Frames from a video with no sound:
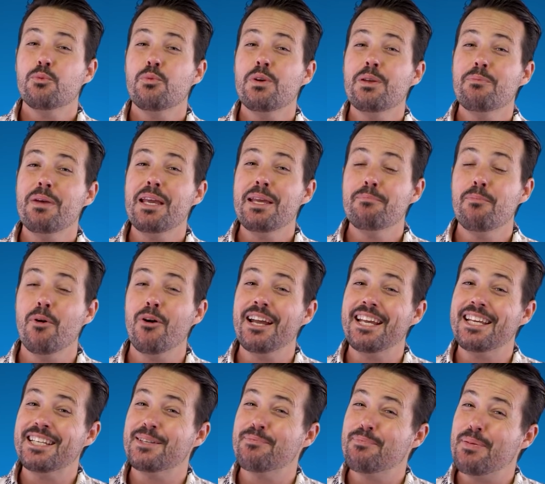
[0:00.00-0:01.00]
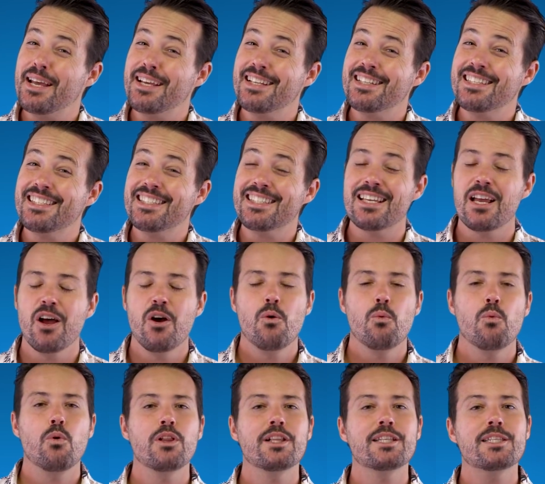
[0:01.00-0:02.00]
do we mean by it depends?
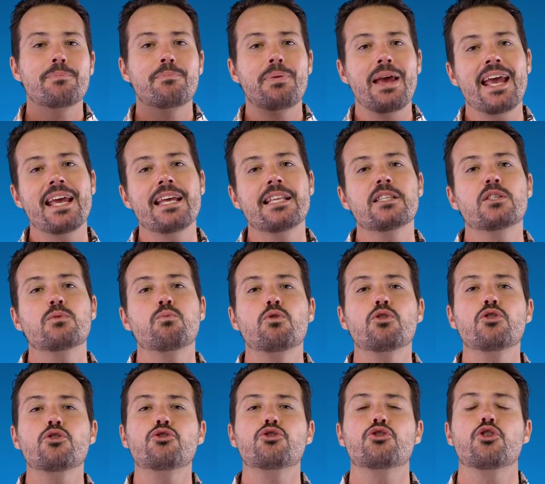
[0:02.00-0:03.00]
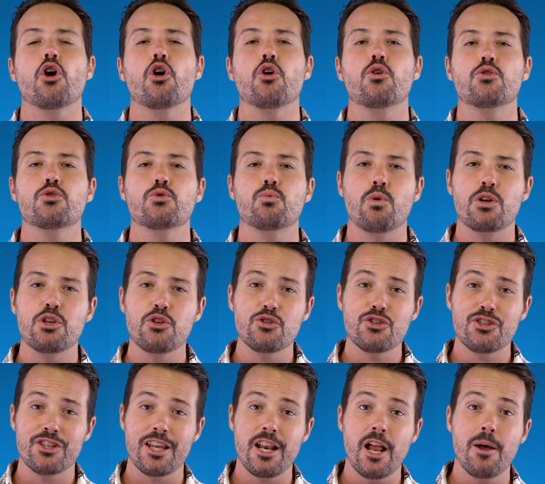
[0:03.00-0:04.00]
Well, it depends what you chose when you
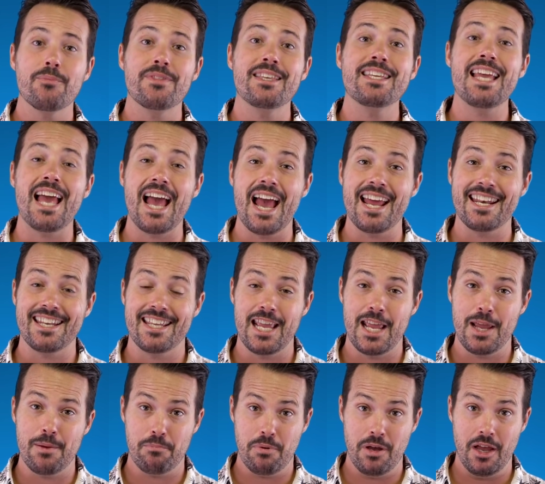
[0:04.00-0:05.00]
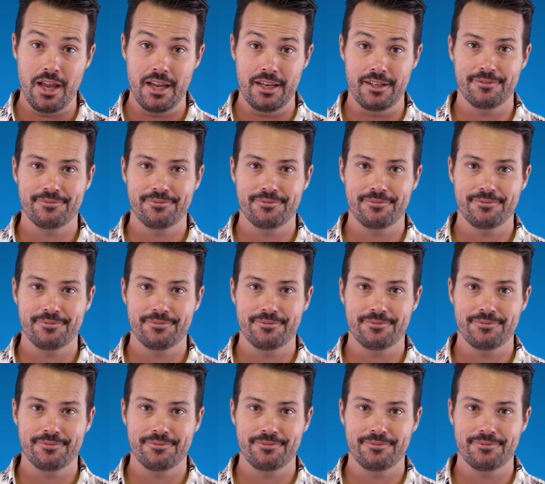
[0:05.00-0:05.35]
set up the ad campaign.